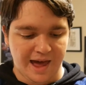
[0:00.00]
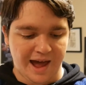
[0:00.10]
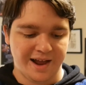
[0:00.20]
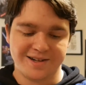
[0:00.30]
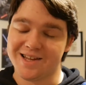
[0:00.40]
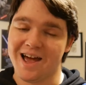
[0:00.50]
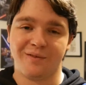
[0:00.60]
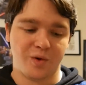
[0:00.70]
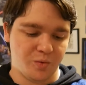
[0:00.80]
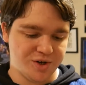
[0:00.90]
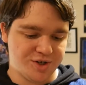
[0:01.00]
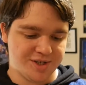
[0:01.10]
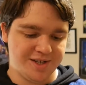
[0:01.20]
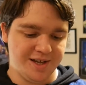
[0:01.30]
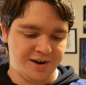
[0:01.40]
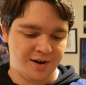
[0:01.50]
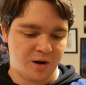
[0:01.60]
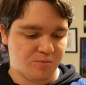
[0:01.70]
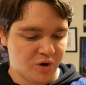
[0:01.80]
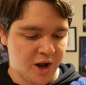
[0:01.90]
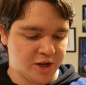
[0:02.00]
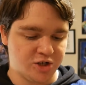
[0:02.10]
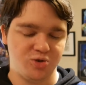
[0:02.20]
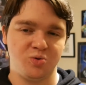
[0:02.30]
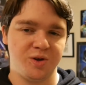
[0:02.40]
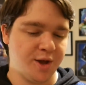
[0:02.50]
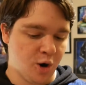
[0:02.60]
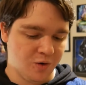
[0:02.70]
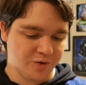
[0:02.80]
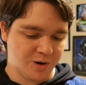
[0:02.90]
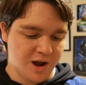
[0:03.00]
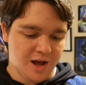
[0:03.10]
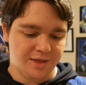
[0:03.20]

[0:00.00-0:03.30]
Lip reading: and everyone just needed a break to get over